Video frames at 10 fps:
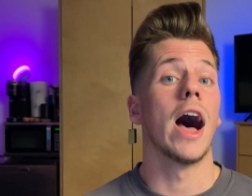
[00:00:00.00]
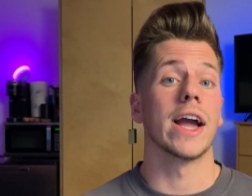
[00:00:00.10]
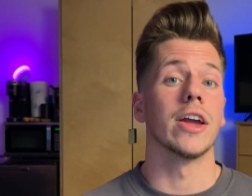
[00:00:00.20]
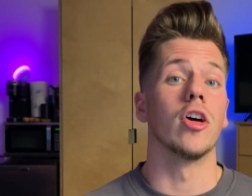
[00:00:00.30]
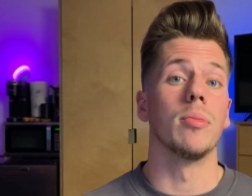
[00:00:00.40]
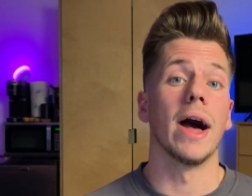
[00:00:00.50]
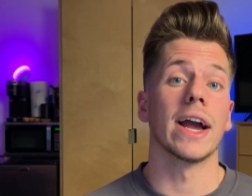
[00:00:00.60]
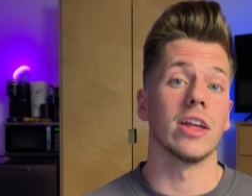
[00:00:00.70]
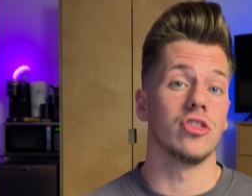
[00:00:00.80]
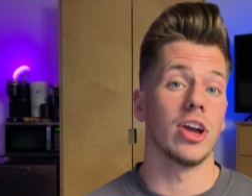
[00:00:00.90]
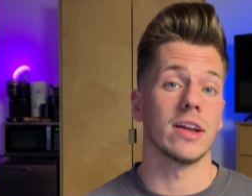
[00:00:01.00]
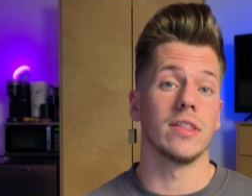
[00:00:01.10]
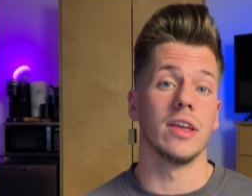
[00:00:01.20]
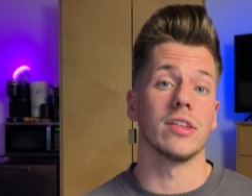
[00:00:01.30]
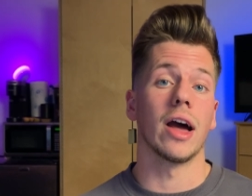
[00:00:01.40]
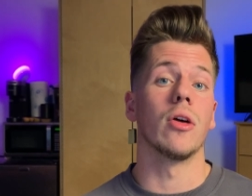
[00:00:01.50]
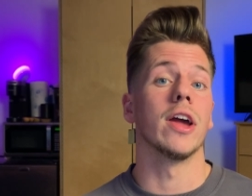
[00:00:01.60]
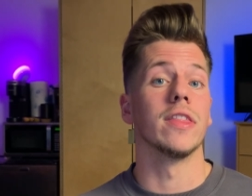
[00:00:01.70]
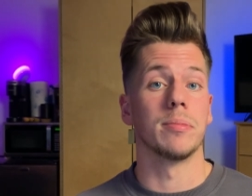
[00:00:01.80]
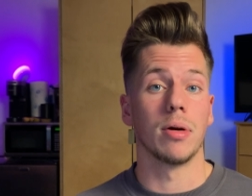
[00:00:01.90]
I can go back and check these out
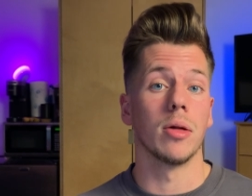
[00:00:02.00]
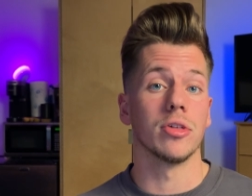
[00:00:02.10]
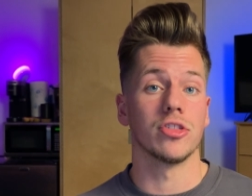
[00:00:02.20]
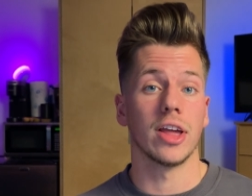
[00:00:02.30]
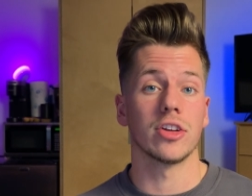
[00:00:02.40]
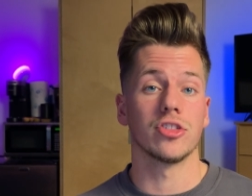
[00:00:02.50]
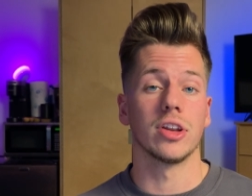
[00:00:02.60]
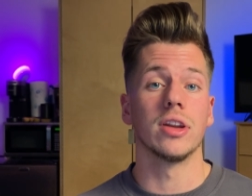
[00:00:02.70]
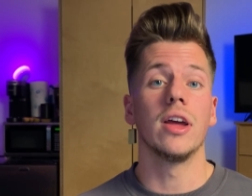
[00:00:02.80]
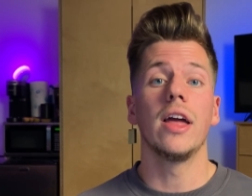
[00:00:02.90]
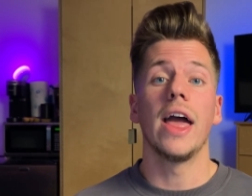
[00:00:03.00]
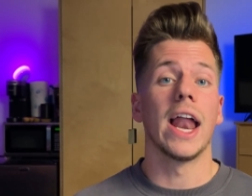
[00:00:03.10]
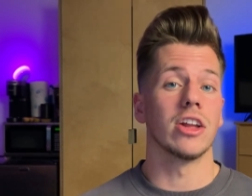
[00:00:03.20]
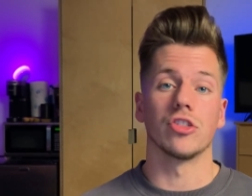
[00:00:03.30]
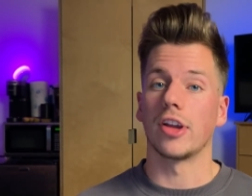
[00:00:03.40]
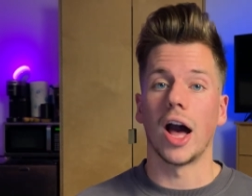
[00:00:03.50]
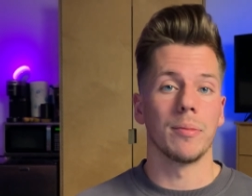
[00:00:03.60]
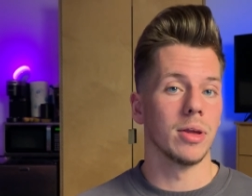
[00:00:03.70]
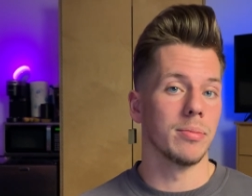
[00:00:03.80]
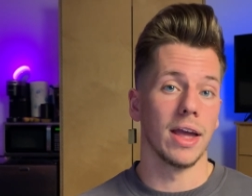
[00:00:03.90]
in the publish section I can just
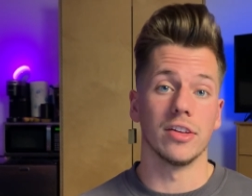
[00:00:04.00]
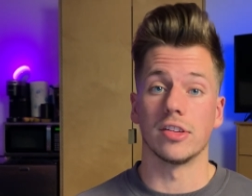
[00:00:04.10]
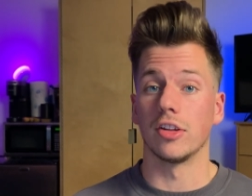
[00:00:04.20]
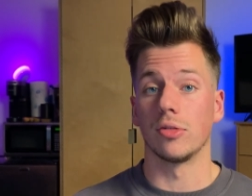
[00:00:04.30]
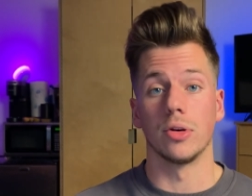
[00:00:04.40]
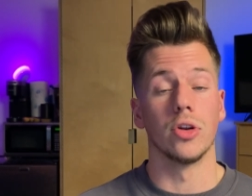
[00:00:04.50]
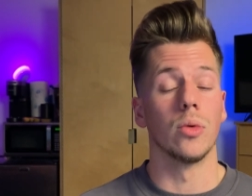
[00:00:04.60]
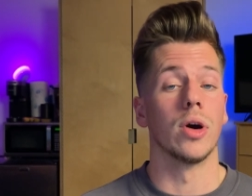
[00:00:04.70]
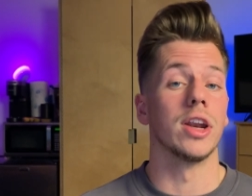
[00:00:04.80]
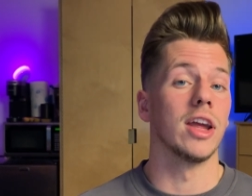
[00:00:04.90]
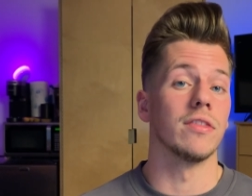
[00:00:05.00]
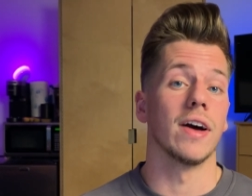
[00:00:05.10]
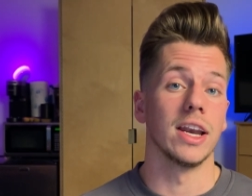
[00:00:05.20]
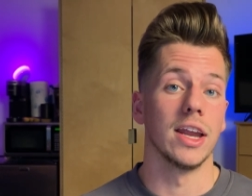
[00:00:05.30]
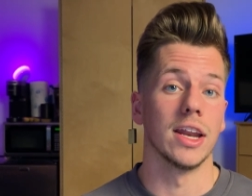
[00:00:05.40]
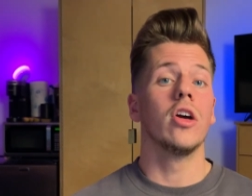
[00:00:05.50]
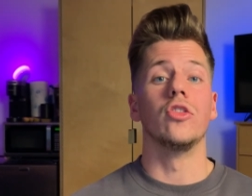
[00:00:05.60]
copy and paste it into a new one if I need it.